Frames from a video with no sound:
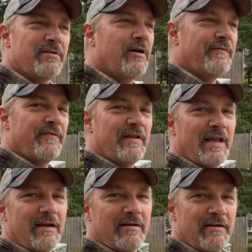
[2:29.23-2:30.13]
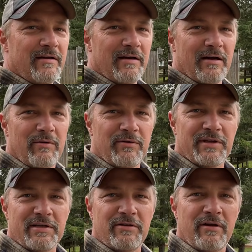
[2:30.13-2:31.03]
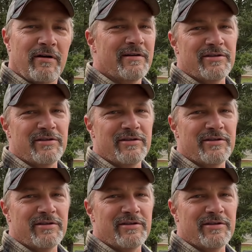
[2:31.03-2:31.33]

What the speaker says: Hopefully that won't take too long.